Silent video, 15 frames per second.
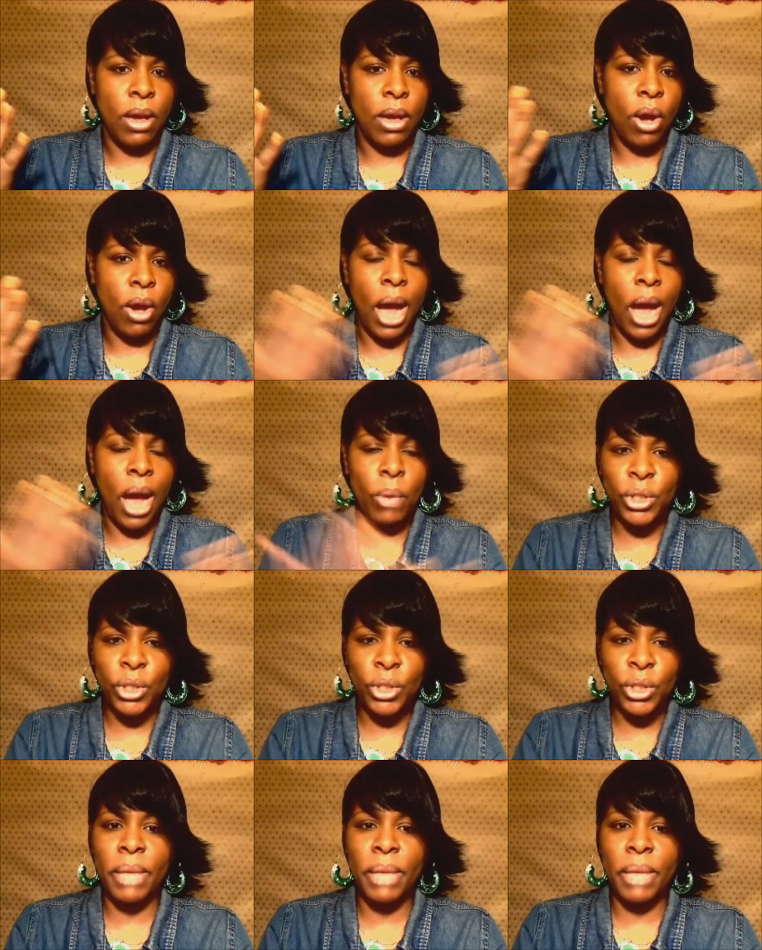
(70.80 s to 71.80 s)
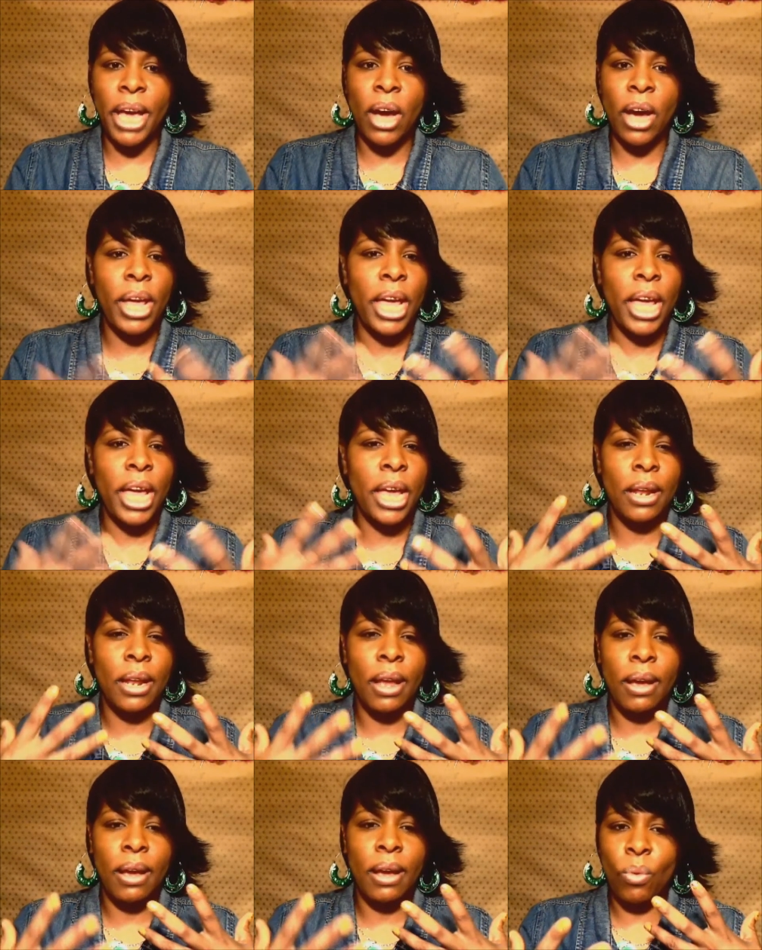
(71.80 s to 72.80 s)
How would you smell and
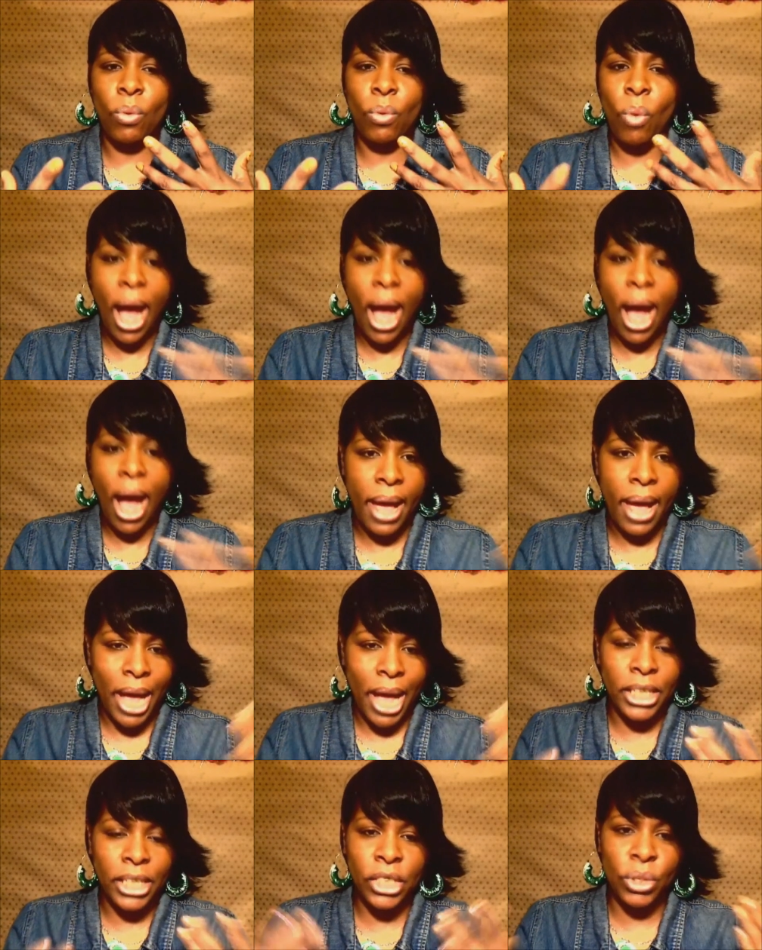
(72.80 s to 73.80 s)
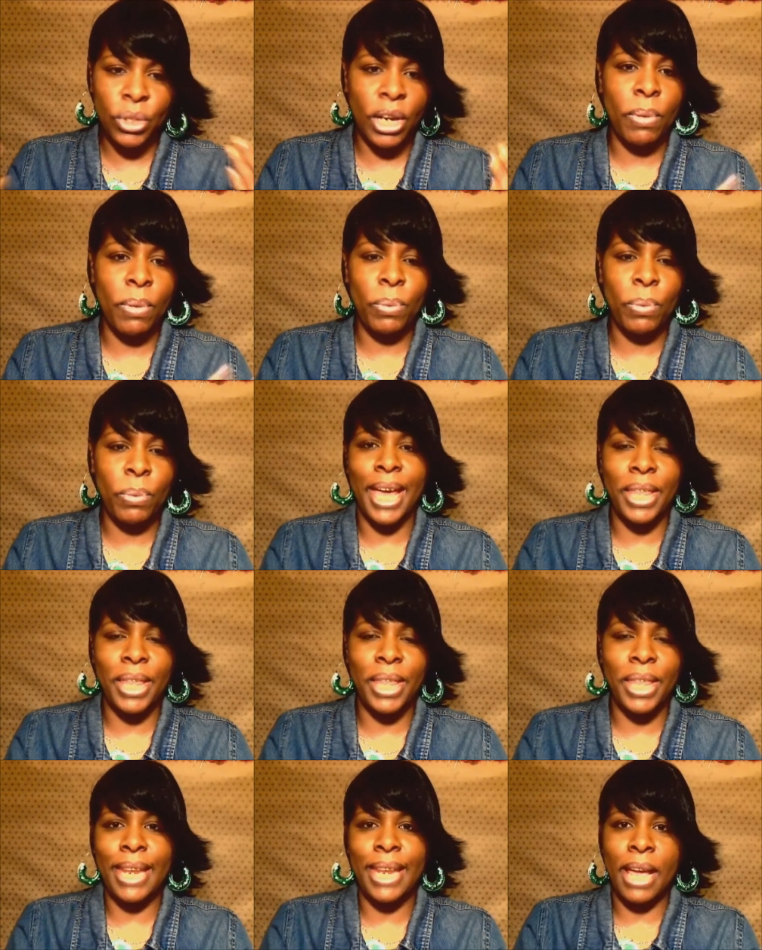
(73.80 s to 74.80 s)
why? Why did you come up with that
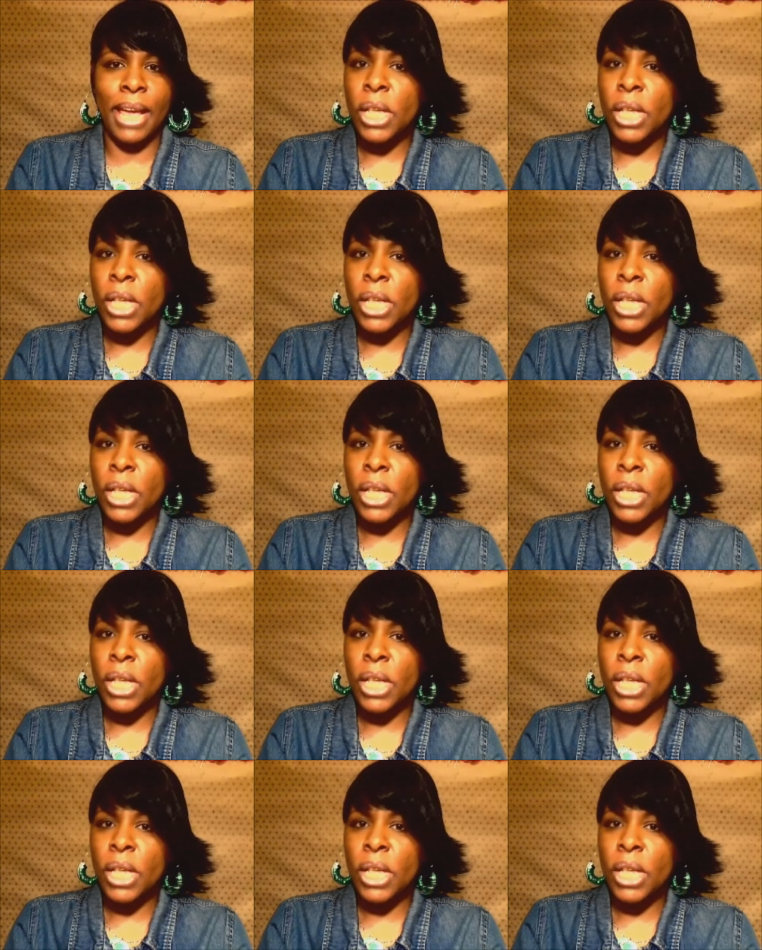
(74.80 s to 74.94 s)
name?